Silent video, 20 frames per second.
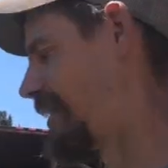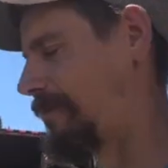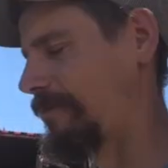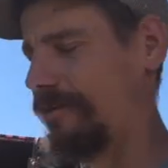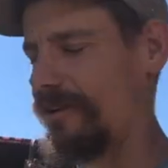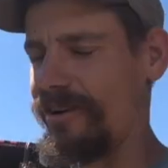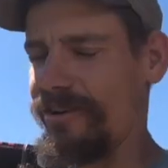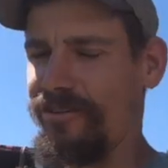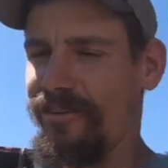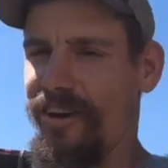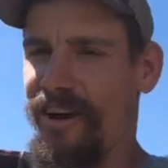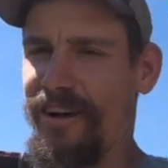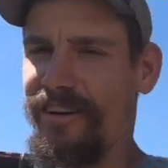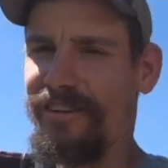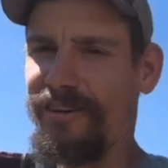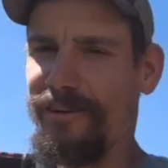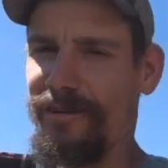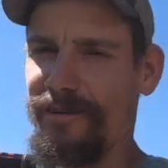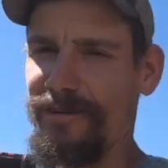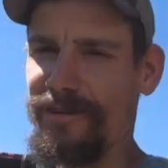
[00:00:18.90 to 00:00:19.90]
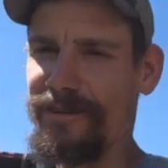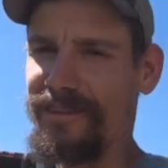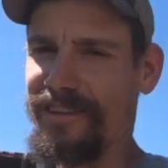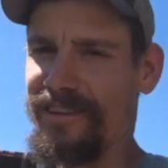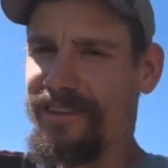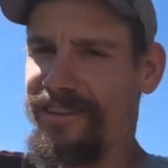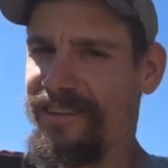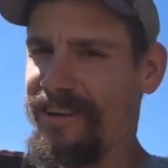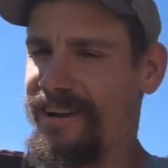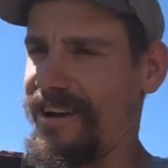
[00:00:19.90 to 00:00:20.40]
I'm gonna try to load them in
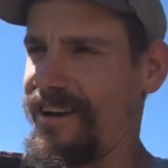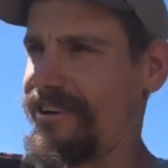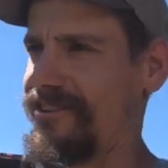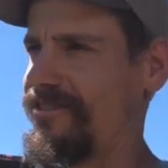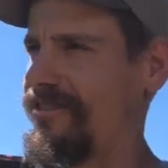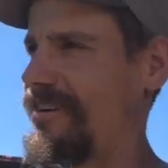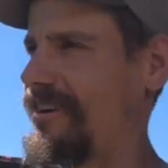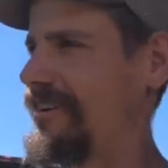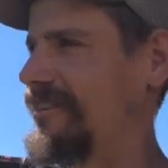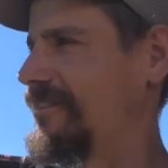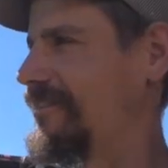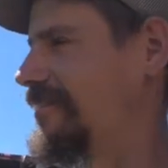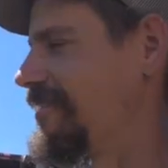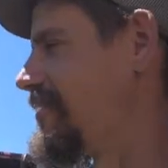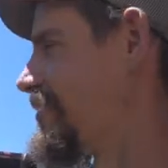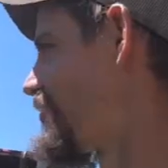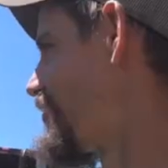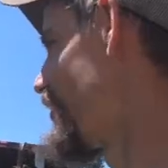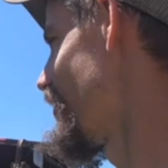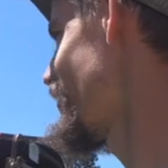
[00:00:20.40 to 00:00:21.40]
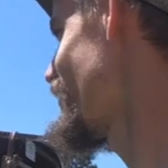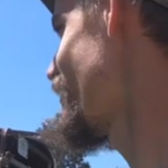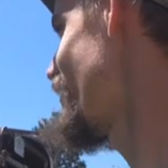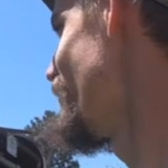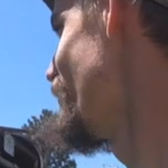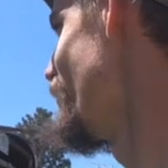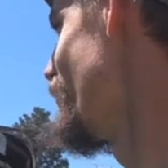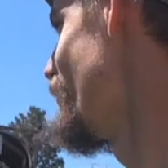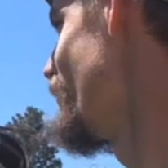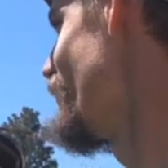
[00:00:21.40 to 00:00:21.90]
the stock trailer just
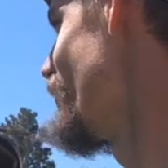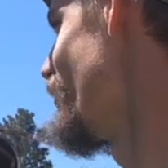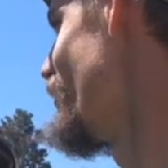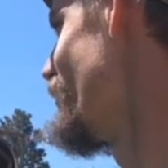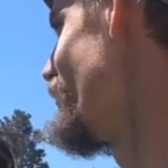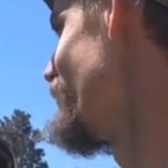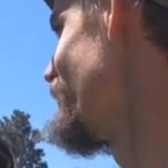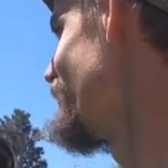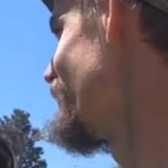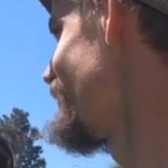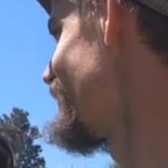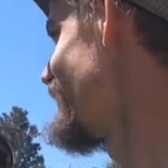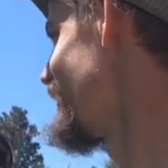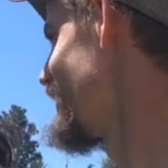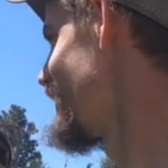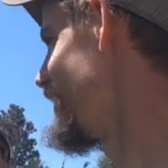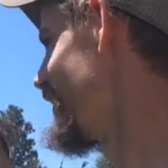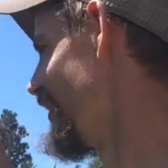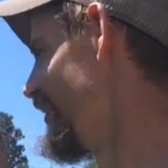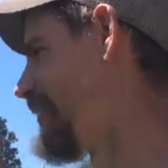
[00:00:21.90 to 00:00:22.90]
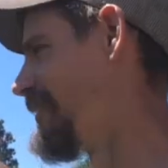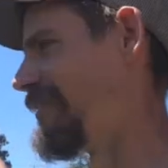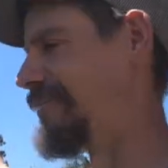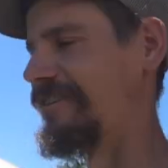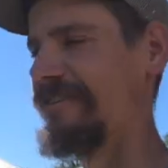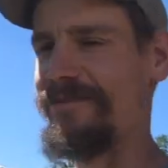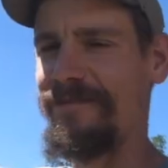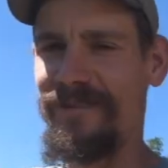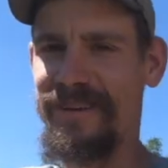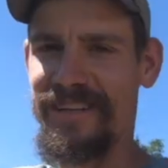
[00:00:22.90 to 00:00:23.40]
to move them
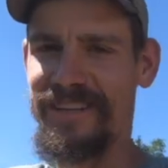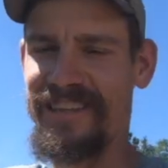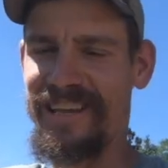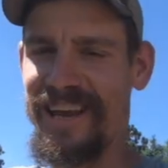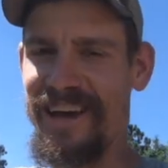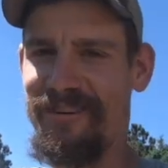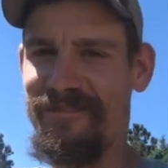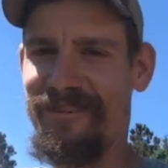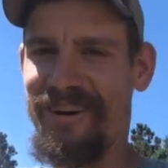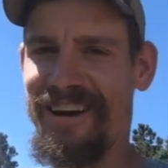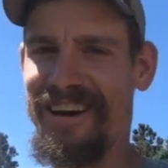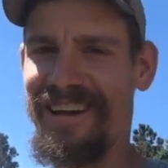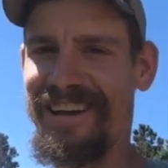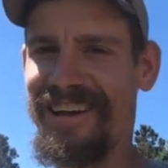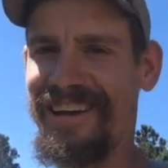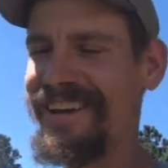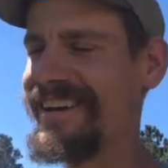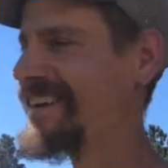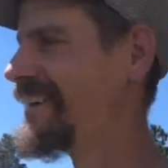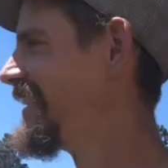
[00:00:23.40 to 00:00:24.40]
100 feet that way